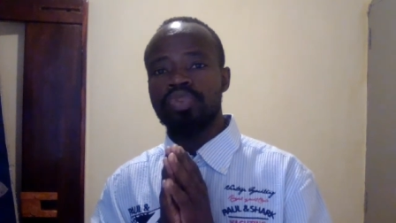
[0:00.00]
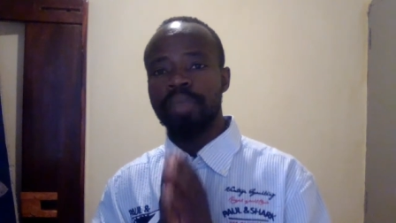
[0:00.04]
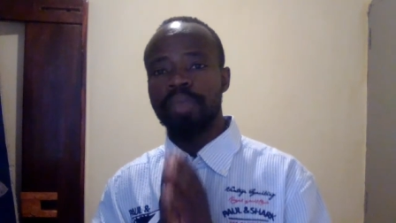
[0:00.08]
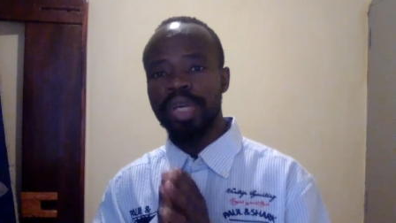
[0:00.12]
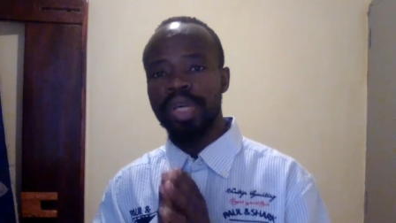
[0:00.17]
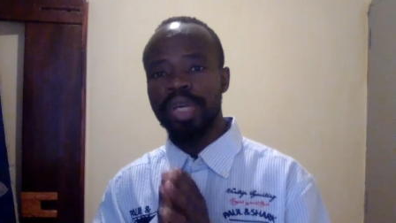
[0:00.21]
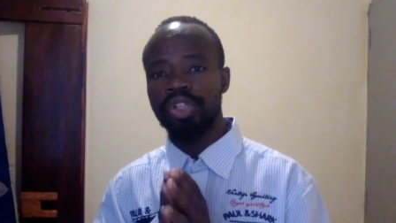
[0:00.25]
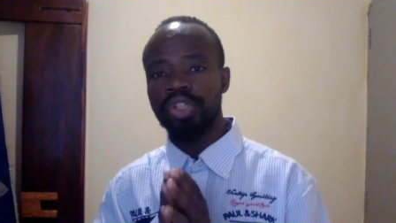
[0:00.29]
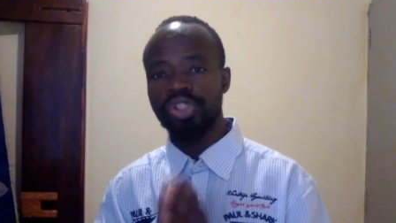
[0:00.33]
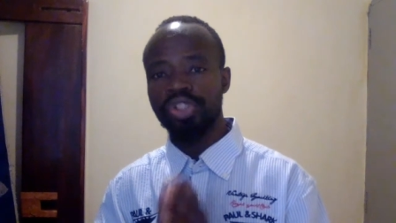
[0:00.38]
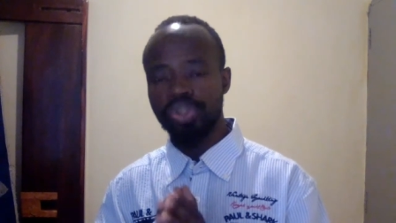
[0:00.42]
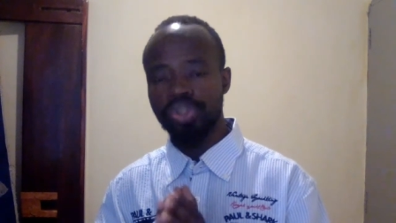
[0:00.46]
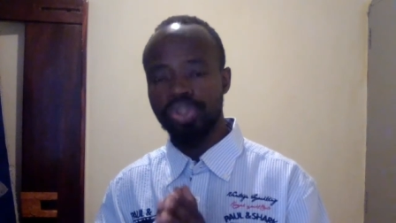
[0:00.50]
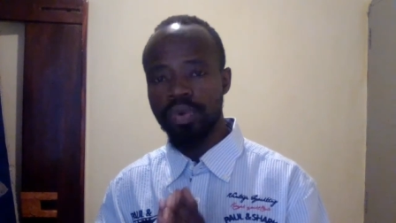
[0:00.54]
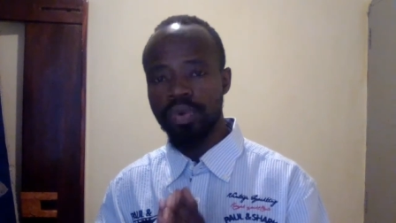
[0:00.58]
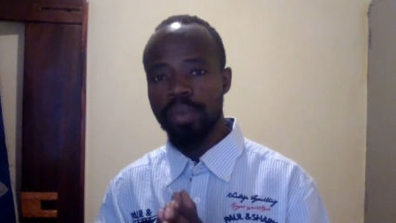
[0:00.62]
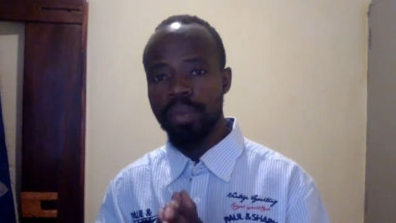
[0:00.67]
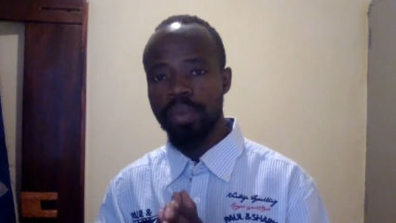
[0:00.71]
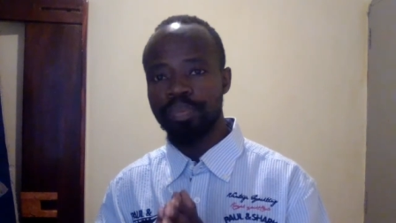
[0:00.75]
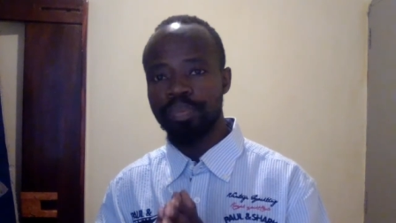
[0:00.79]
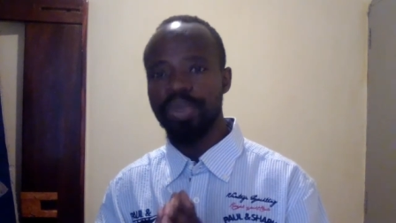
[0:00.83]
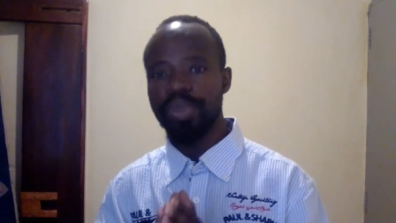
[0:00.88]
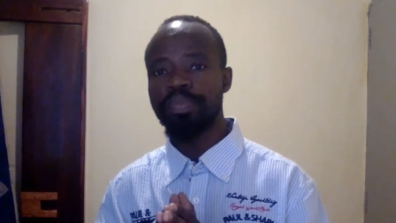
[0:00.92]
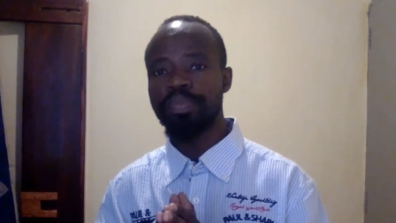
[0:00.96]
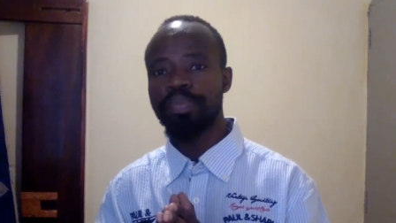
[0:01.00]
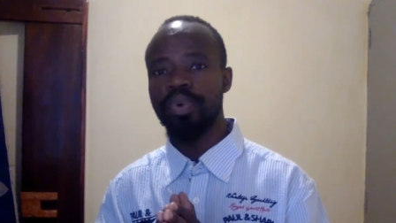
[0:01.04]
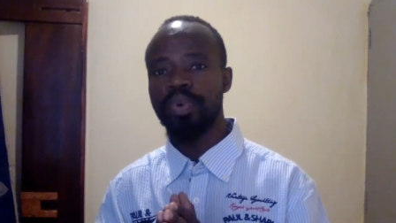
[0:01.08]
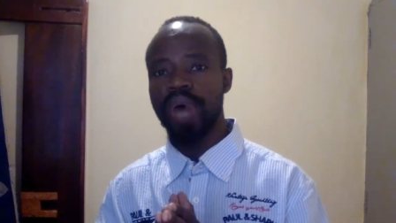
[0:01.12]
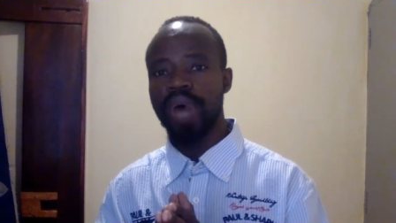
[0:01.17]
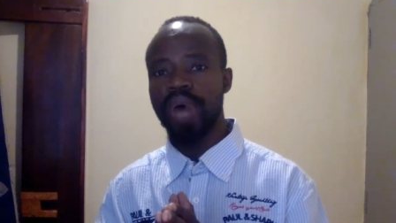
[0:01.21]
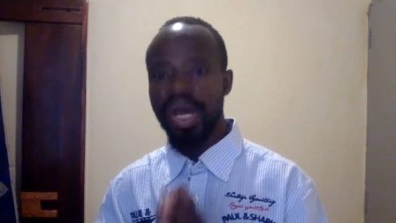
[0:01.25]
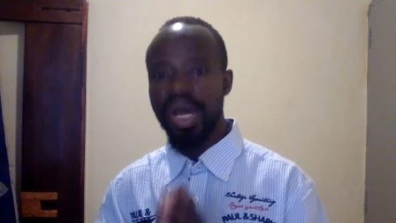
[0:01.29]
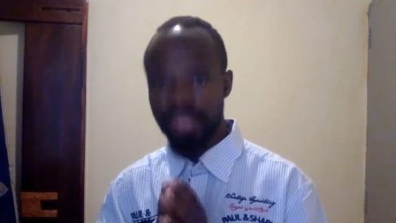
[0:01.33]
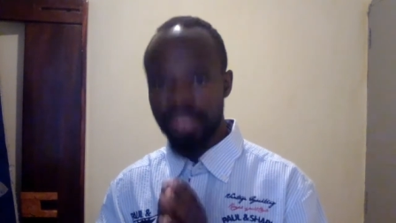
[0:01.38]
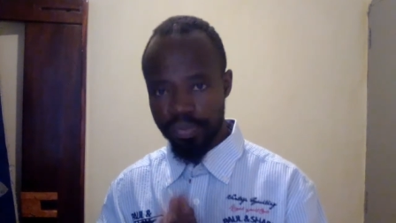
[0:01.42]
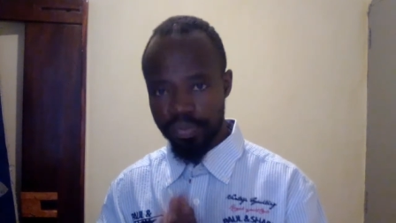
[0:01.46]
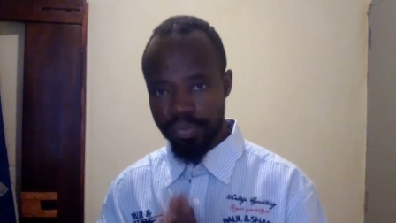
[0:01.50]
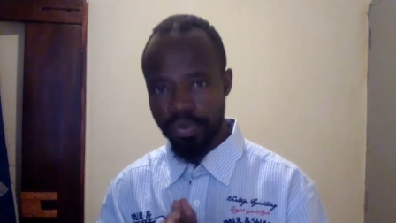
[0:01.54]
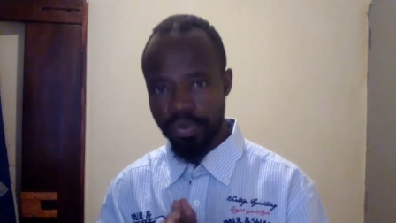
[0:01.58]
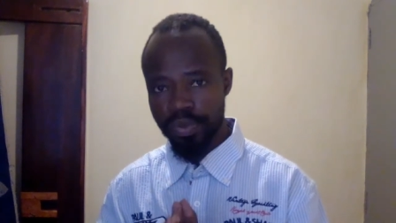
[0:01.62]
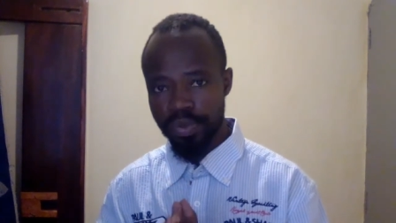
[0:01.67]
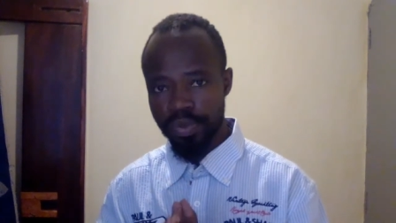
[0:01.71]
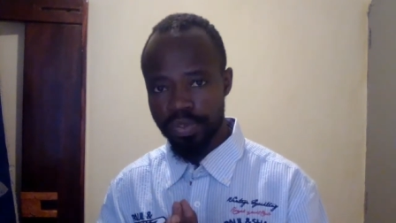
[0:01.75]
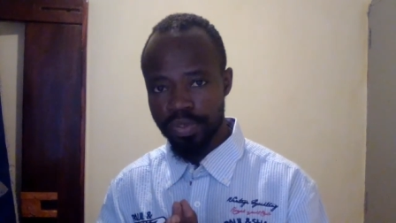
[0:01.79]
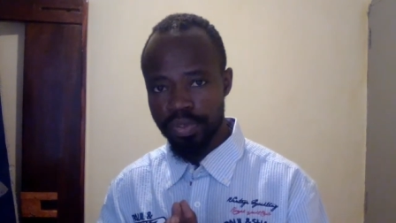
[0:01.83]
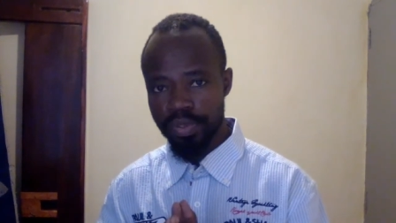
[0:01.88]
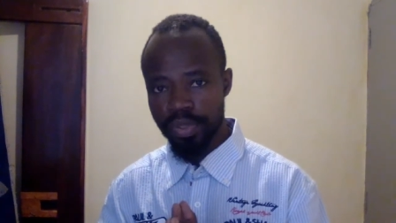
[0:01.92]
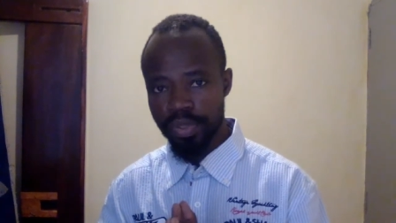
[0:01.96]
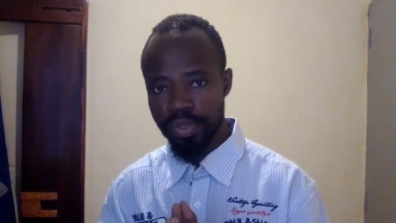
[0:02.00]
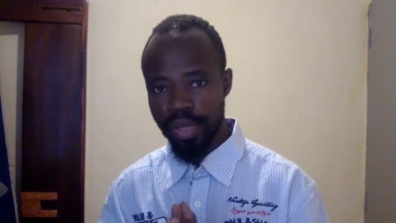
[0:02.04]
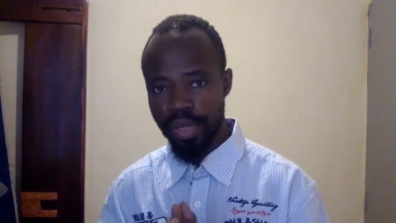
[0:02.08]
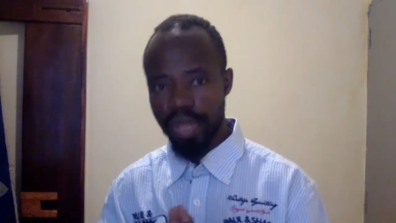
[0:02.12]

to make sure people are divorced.